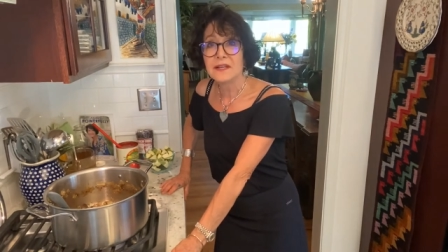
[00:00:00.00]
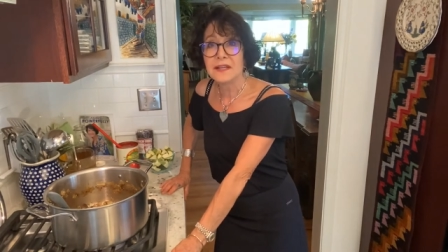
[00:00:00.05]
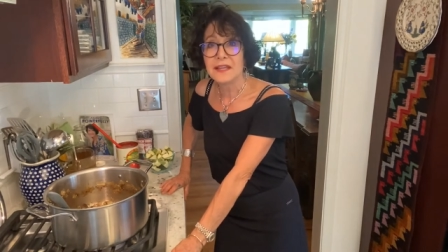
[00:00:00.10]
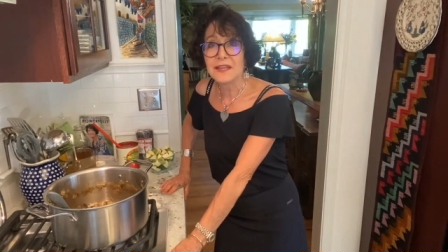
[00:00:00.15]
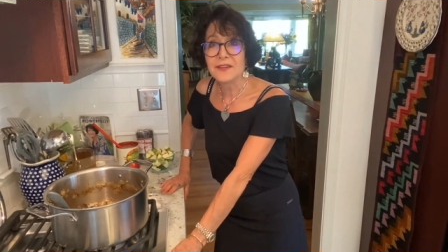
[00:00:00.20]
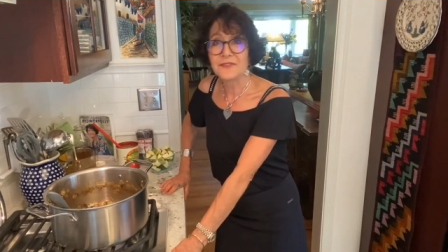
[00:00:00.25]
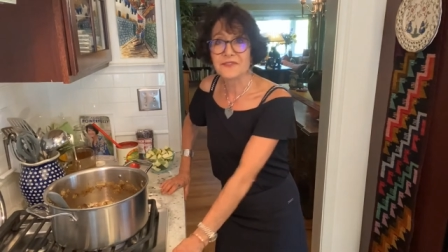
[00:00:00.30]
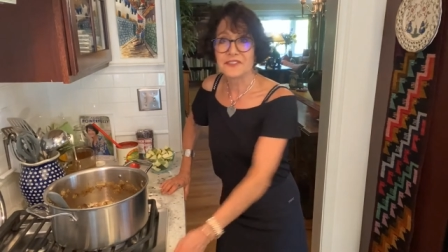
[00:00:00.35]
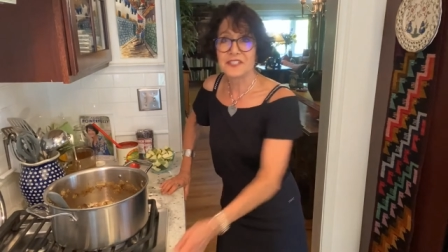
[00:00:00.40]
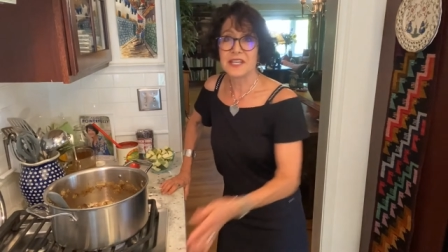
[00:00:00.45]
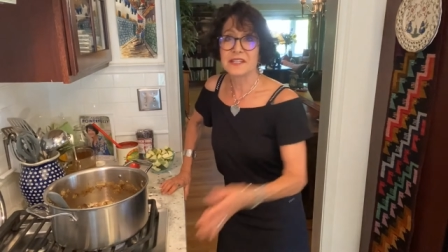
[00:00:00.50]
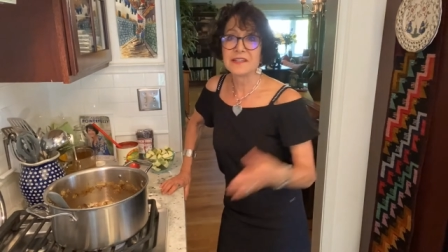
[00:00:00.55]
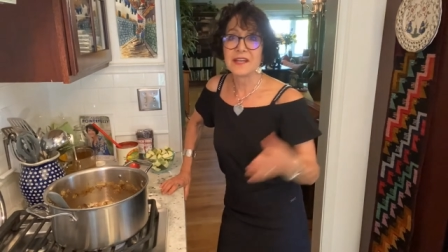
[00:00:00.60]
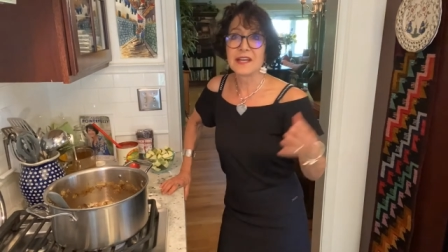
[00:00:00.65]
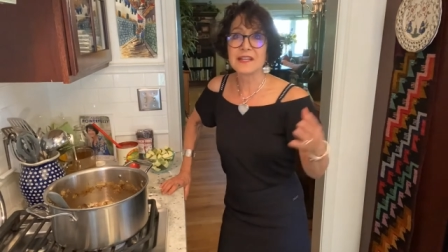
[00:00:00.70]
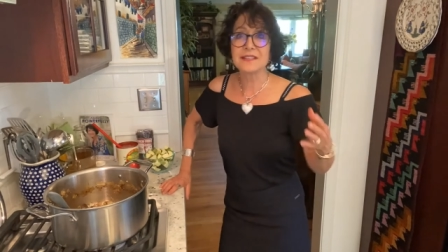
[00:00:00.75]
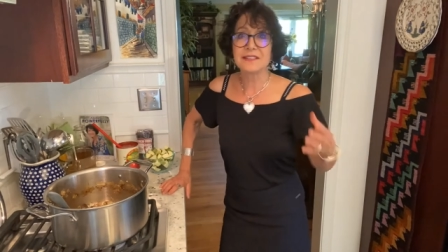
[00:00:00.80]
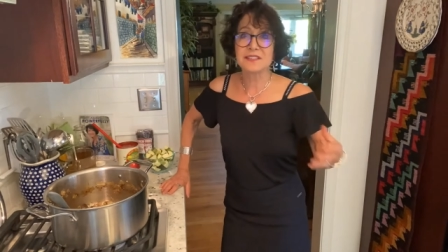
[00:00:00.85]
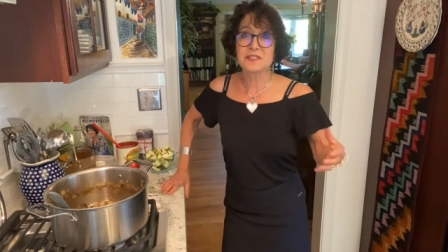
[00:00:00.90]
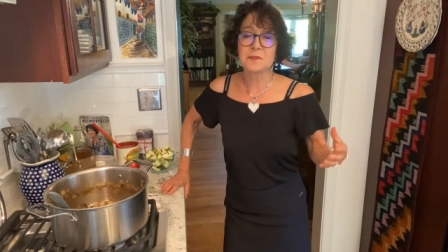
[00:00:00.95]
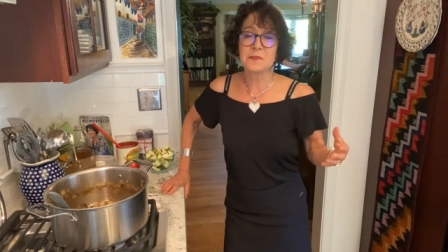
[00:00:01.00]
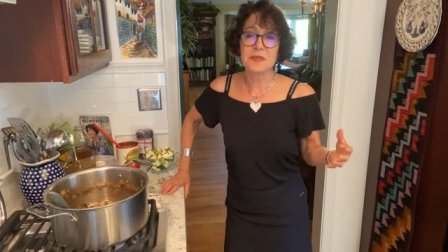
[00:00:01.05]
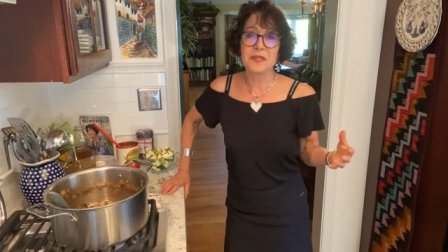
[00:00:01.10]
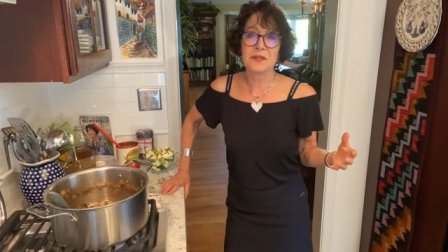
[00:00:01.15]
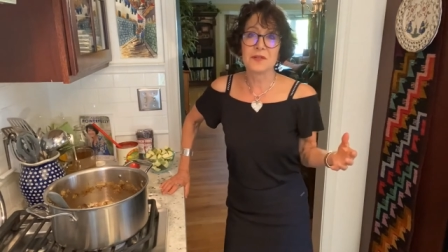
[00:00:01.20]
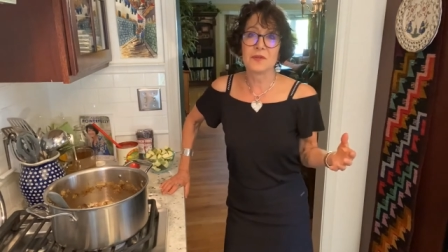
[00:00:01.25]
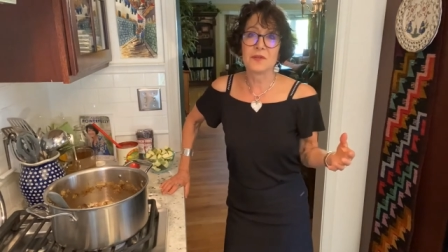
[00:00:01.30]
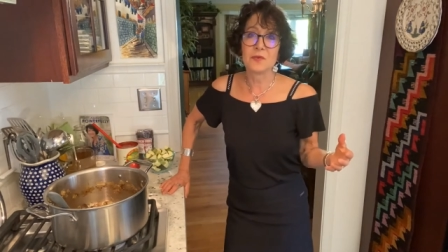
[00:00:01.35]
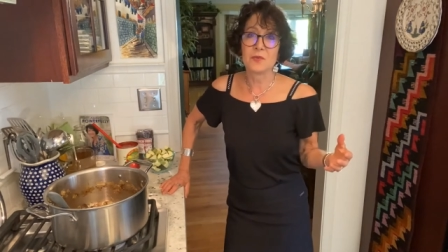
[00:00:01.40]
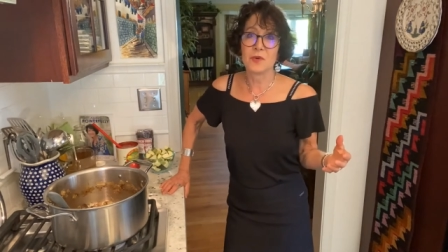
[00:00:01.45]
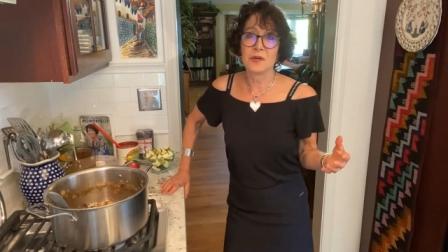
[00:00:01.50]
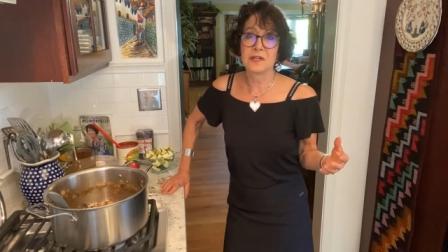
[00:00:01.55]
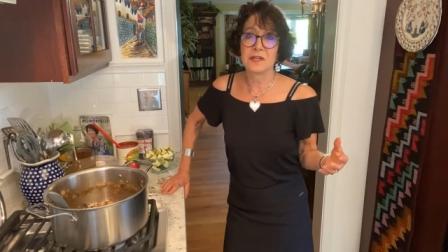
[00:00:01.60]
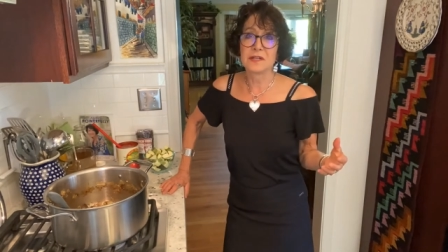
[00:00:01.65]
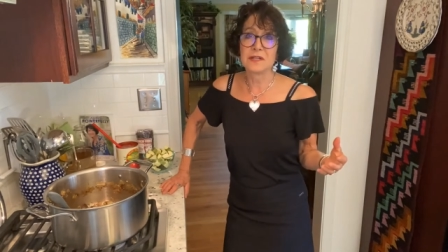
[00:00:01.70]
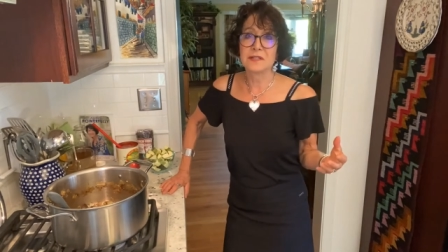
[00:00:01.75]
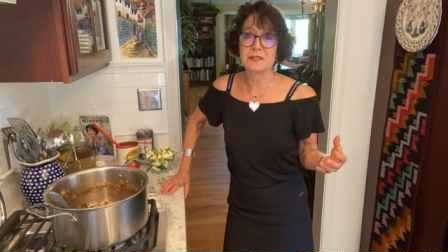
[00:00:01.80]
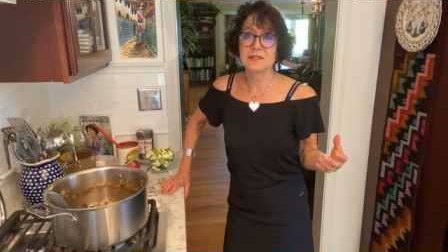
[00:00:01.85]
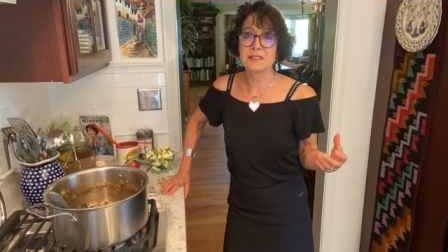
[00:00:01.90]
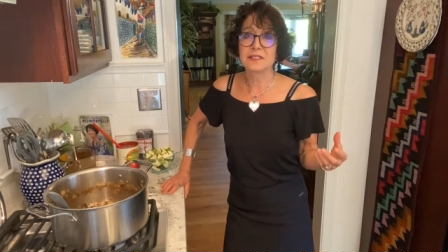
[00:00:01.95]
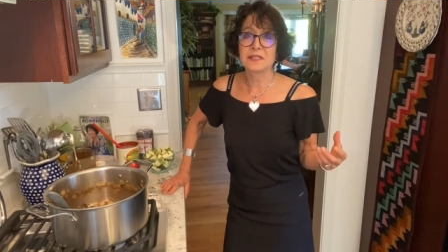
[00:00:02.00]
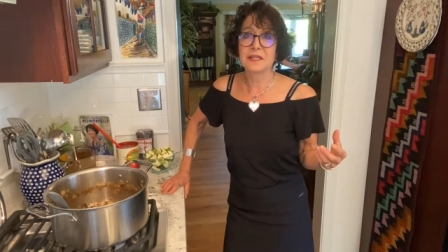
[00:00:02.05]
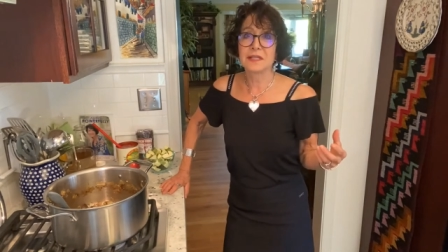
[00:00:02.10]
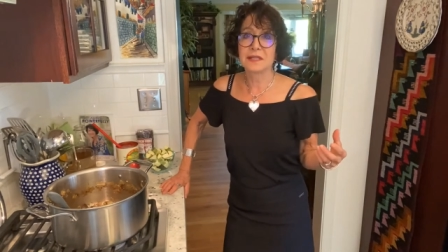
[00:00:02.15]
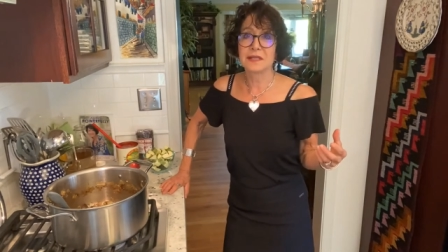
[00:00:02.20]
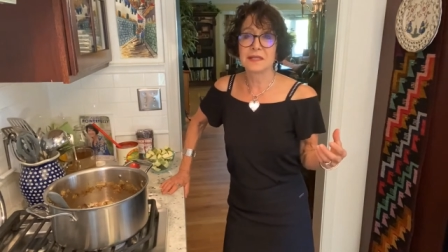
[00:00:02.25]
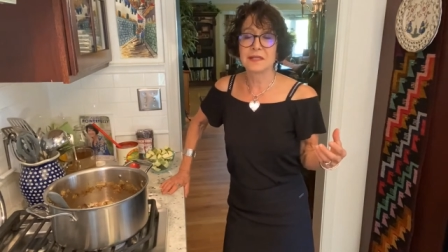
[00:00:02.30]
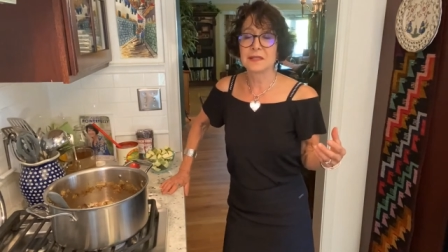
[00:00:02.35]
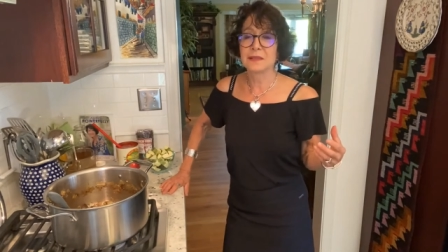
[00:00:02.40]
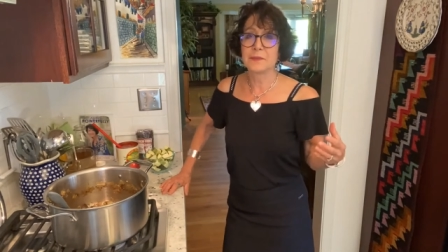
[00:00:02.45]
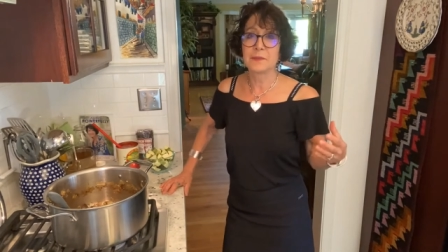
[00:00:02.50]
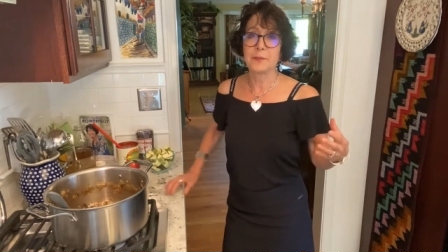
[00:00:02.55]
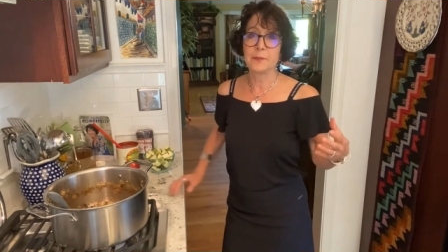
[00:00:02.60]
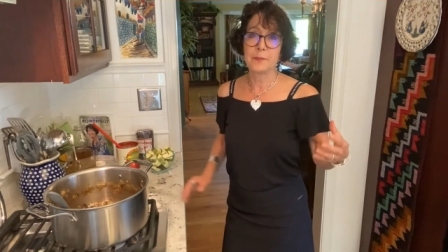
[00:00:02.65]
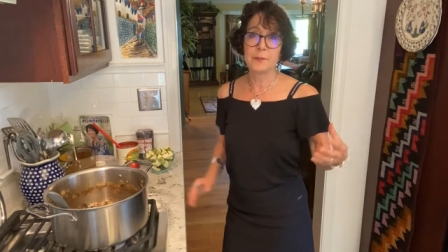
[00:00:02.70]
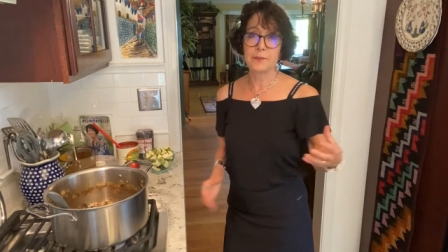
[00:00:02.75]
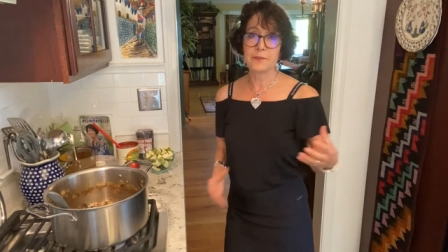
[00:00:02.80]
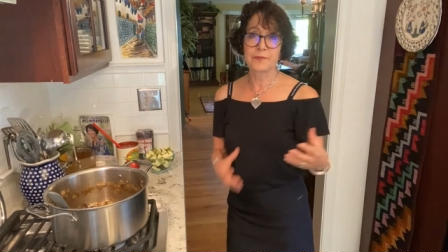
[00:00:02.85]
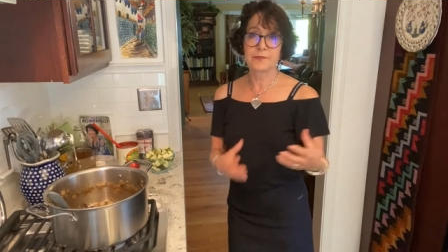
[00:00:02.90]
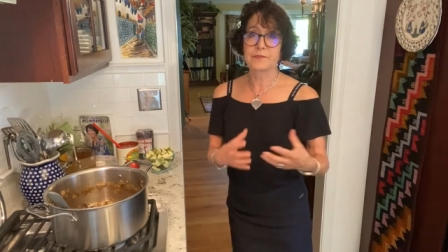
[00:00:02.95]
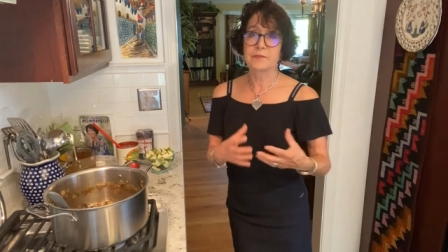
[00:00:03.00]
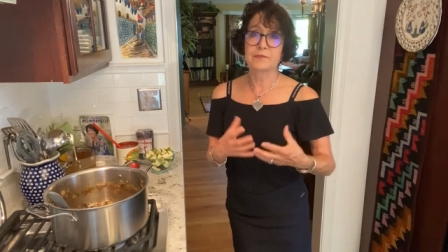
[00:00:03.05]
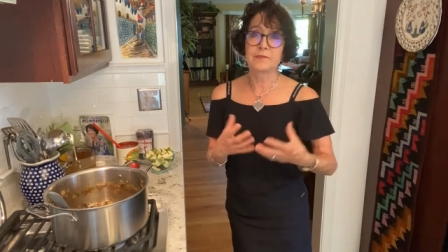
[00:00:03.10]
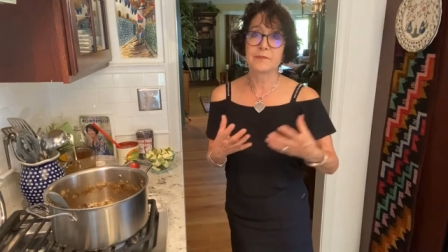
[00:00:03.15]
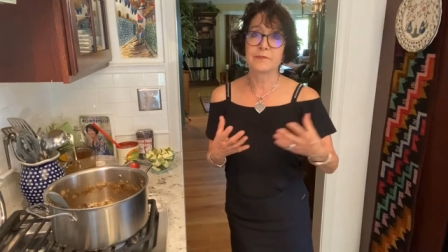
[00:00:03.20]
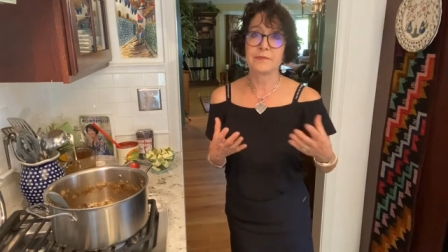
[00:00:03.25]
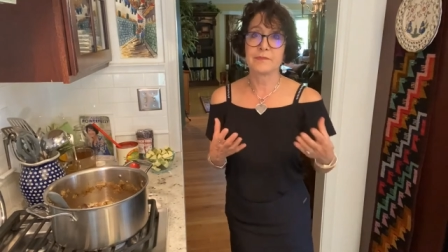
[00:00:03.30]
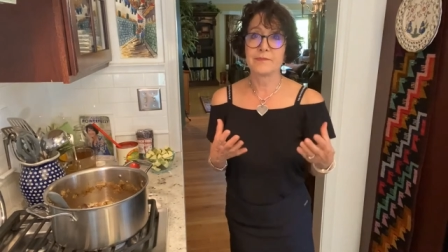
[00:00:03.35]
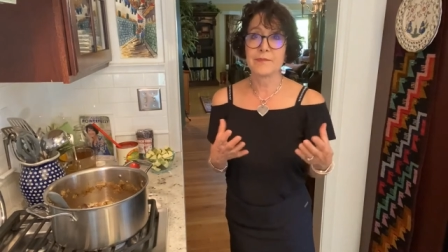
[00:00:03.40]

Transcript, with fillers: if tonight's meal was uh,